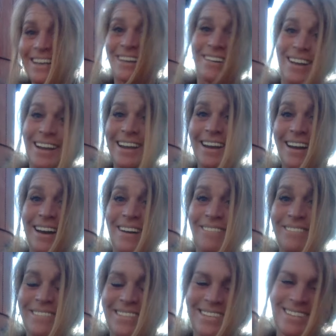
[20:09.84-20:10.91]
Here I
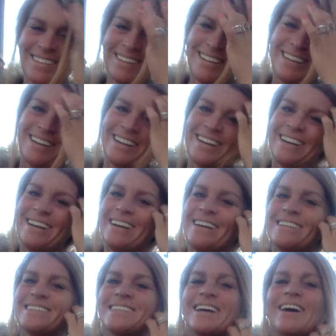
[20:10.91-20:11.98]
come.
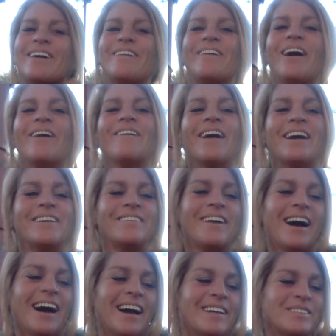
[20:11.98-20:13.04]
So, all right, you
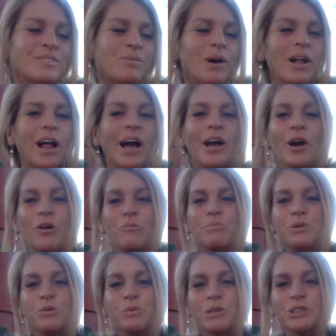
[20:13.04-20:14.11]
guys. Well, I
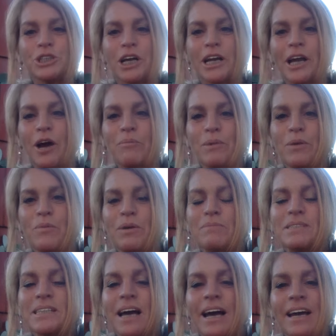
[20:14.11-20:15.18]
hope you will check out my
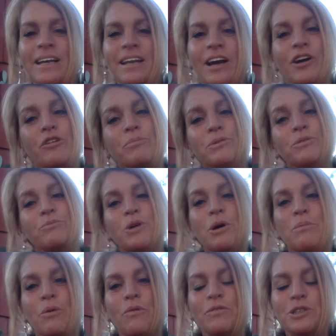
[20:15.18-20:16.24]
website. I hope you'll
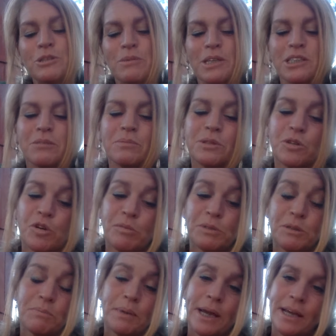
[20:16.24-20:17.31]
come over to my
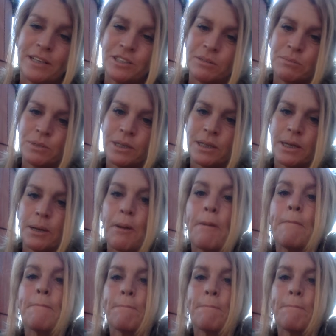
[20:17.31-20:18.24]
subscription page. I'm really